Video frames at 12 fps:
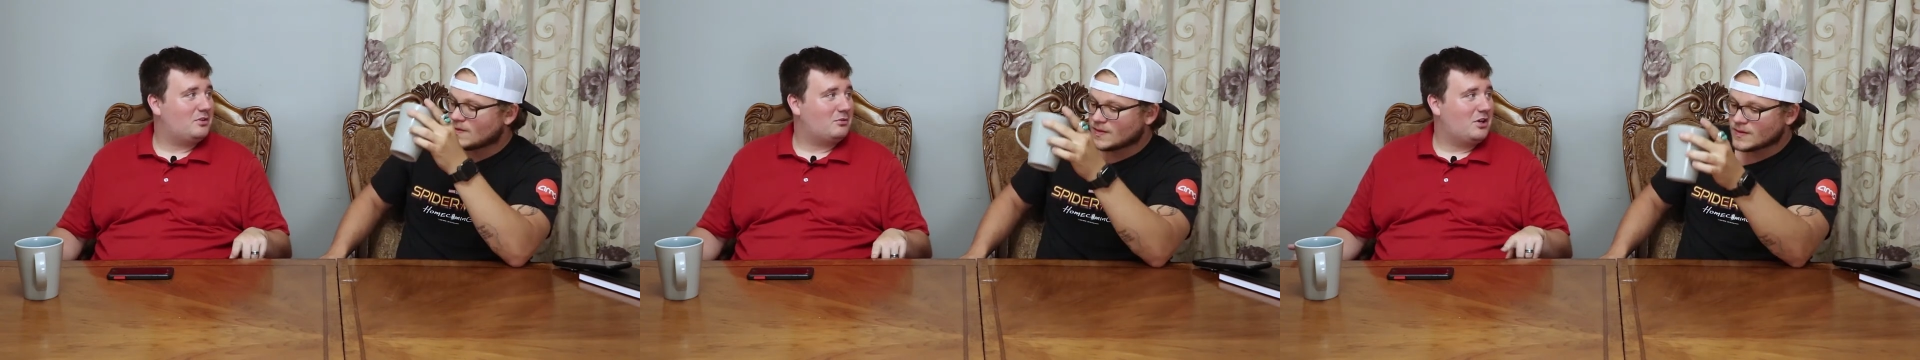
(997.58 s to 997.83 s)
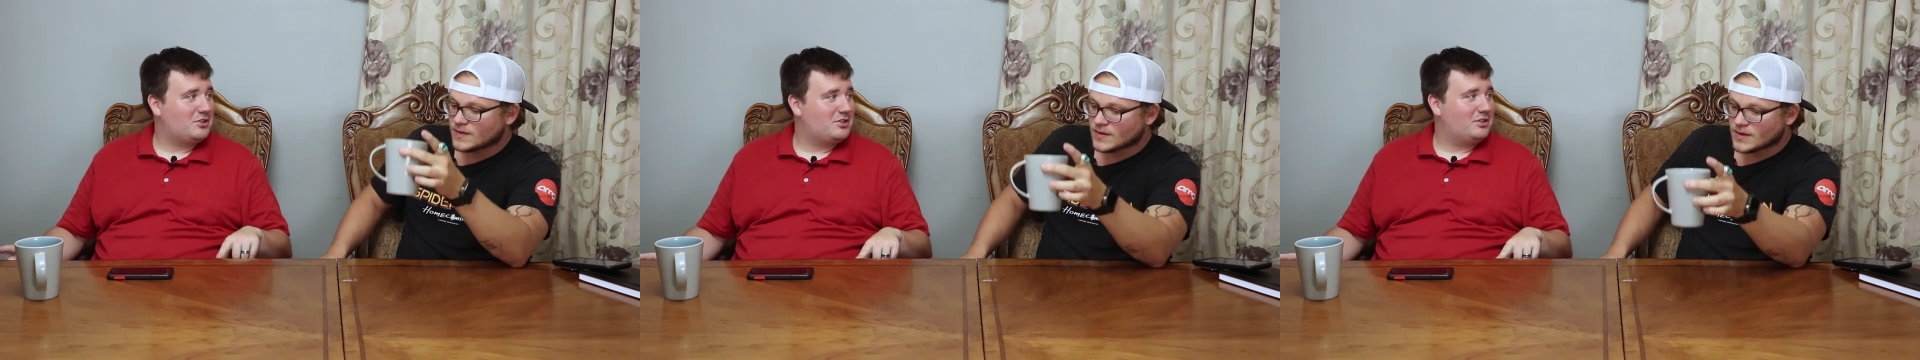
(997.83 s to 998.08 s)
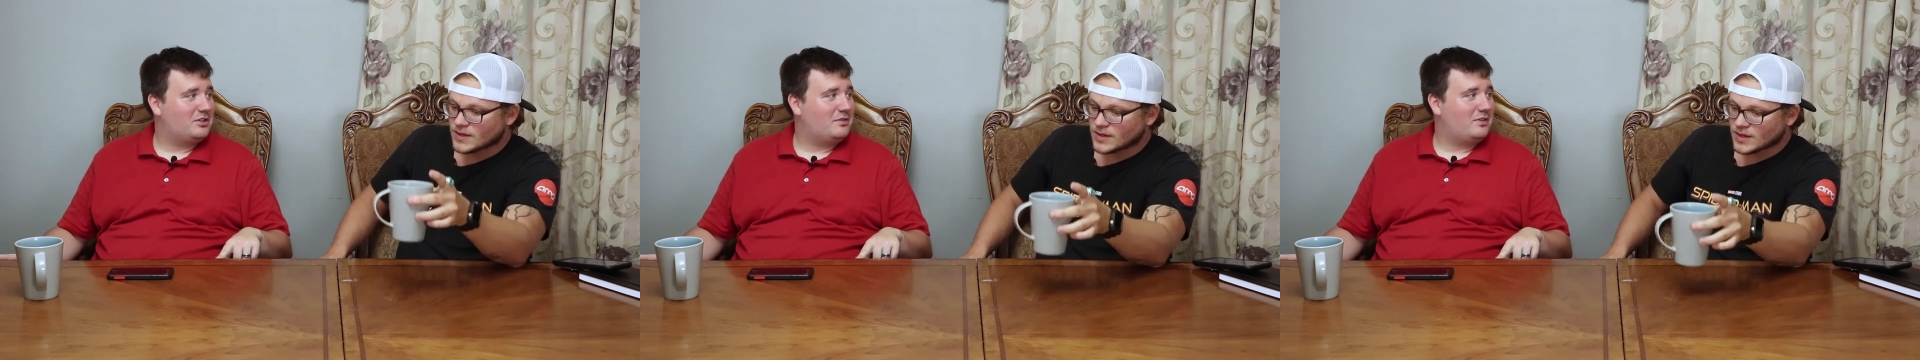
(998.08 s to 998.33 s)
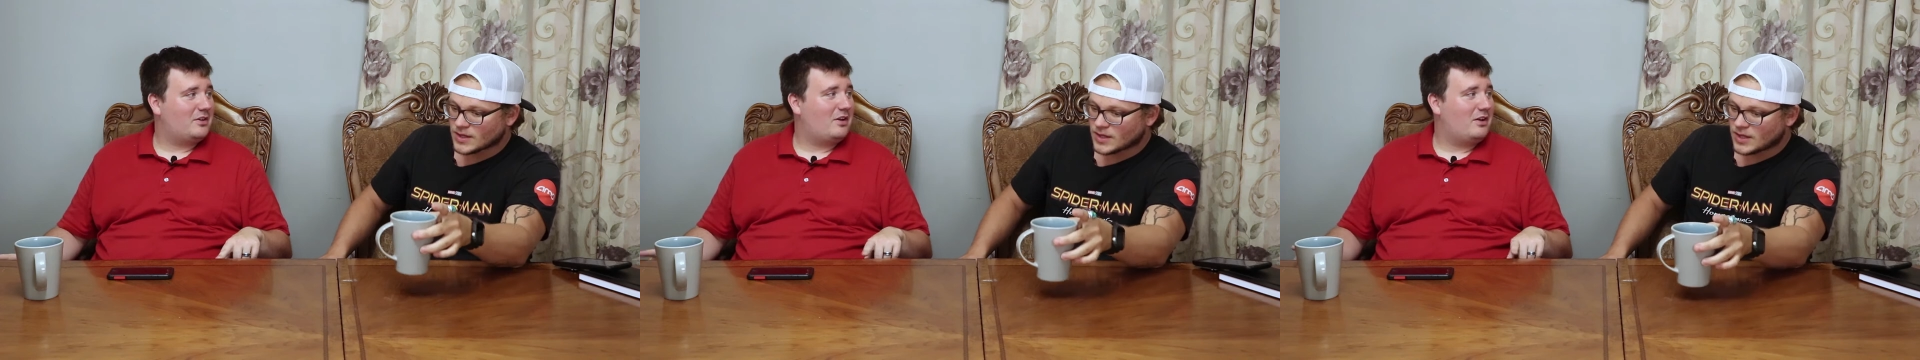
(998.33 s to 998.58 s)
Speaker 1: the Russians to
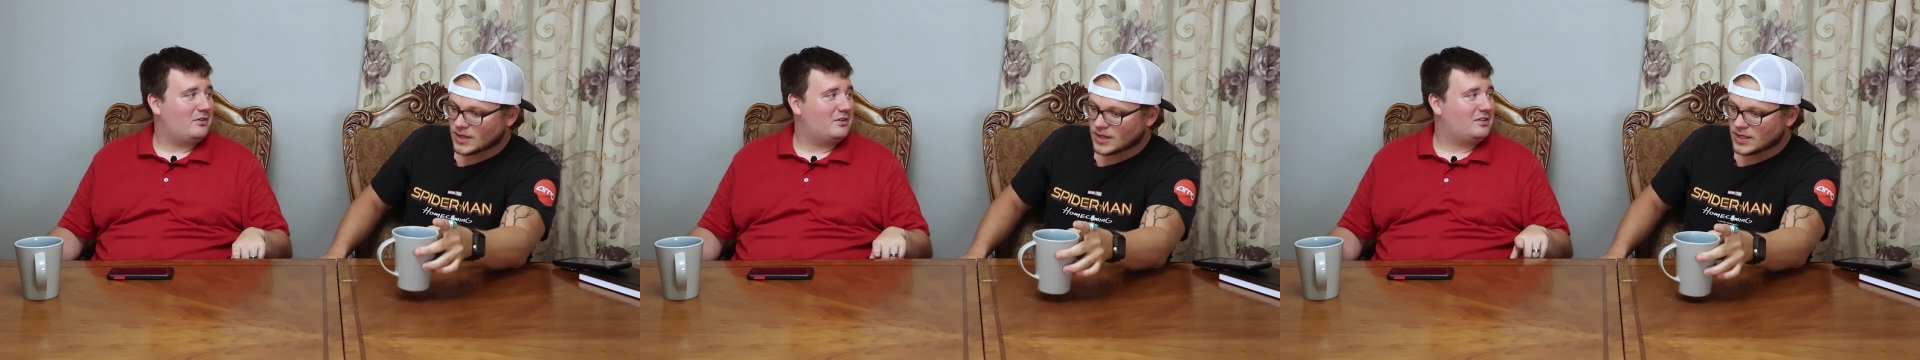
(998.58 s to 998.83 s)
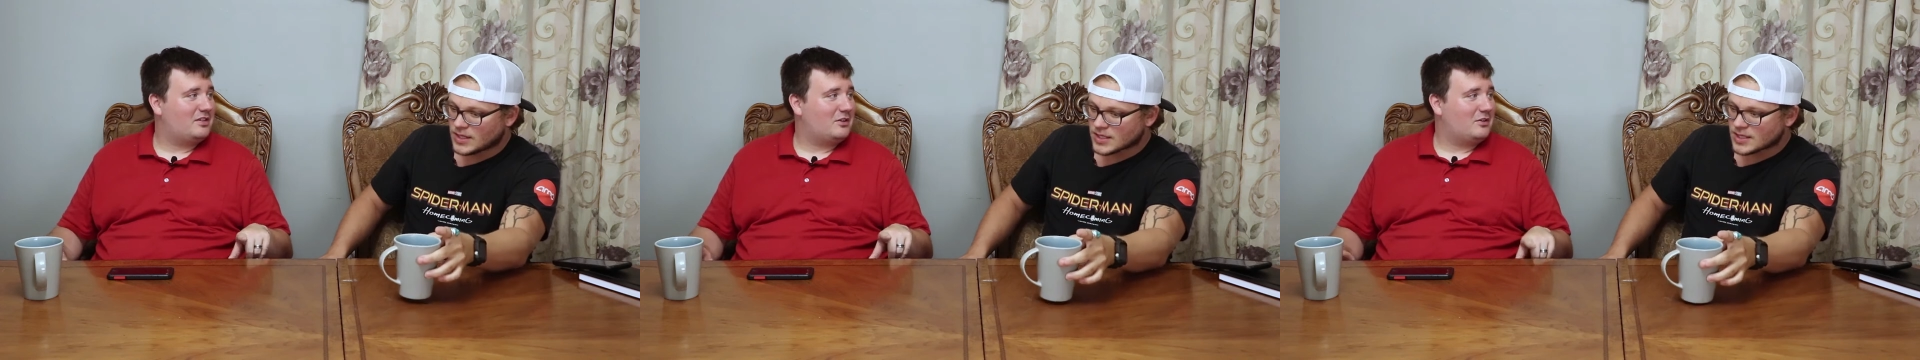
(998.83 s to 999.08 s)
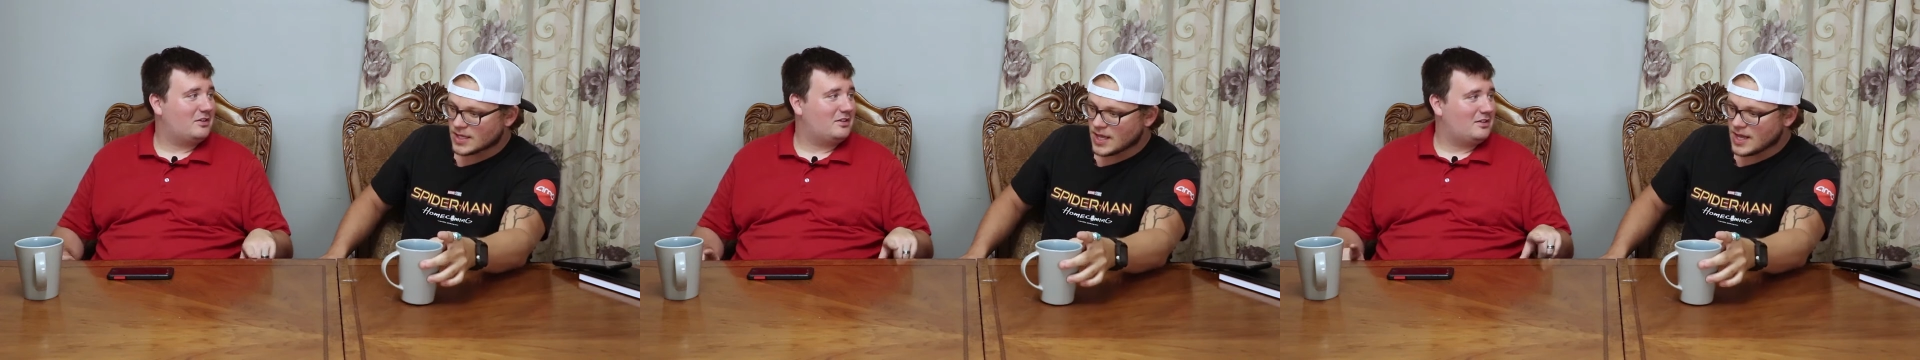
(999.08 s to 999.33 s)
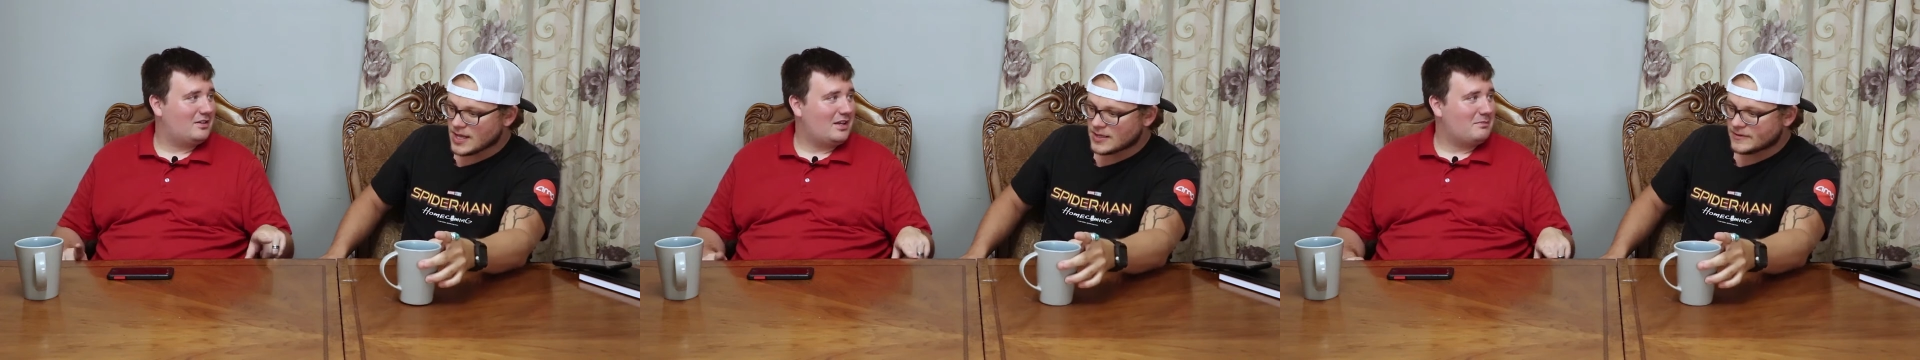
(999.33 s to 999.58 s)
figure out the secret
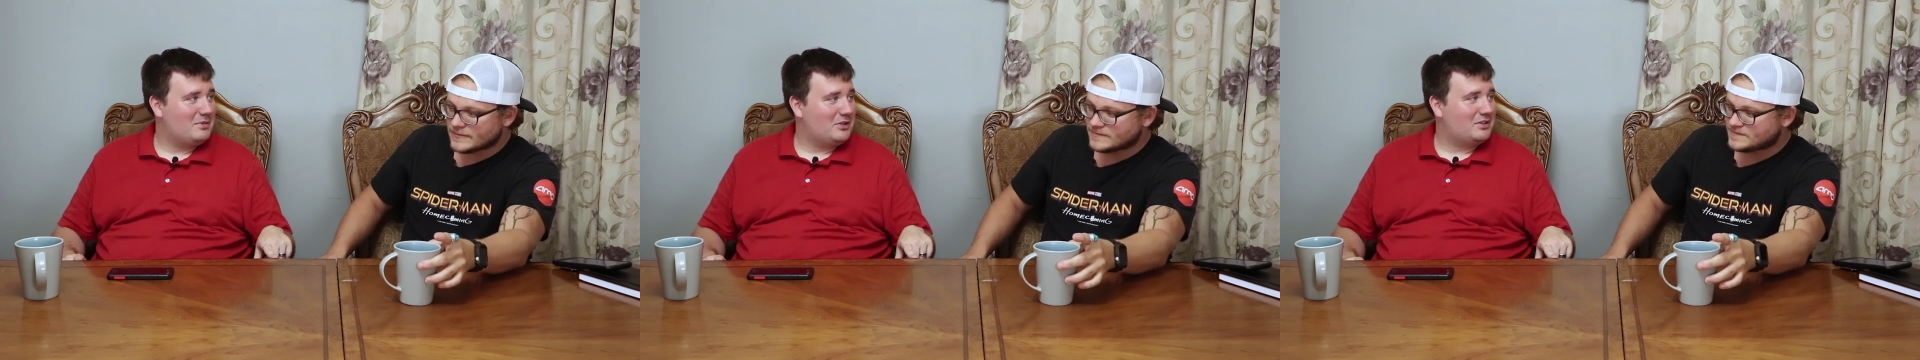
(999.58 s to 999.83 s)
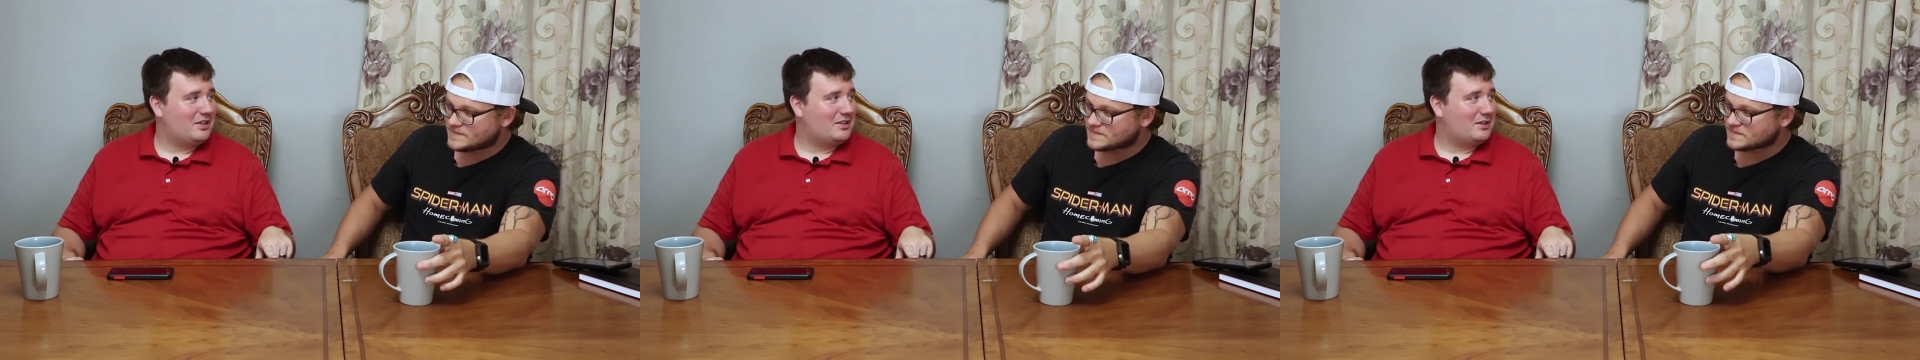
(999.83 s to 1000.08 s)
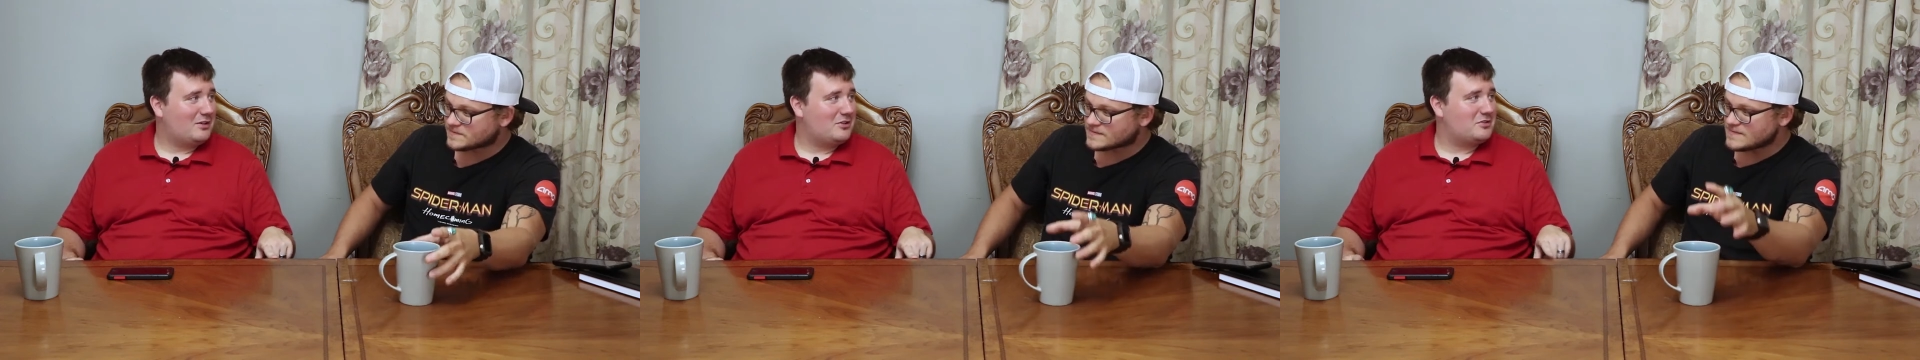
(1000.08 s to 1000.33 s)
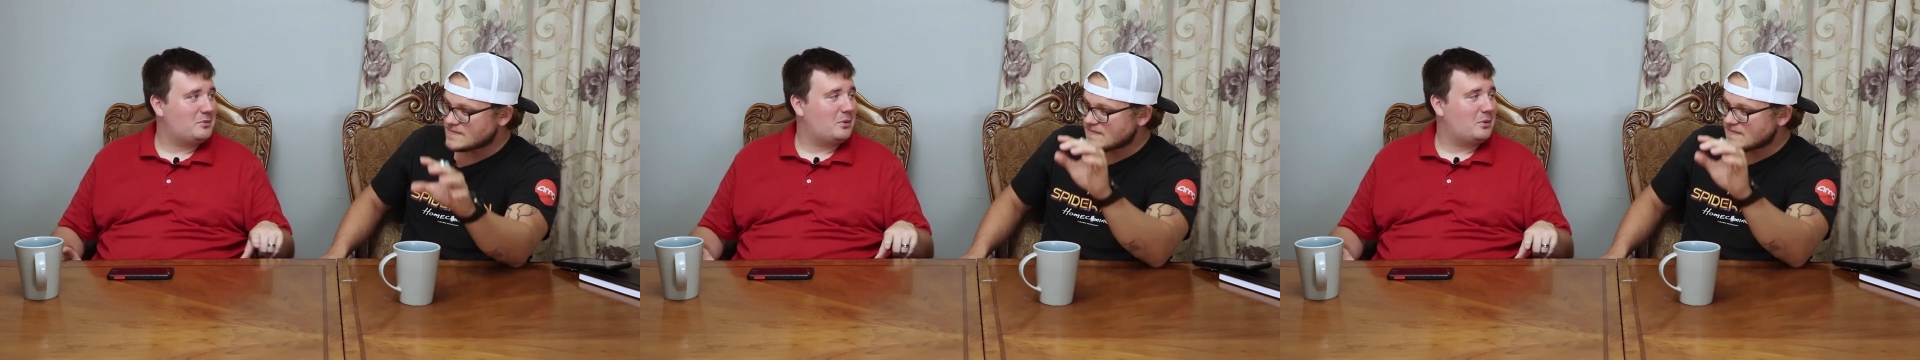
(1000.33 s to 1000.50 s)
like military technology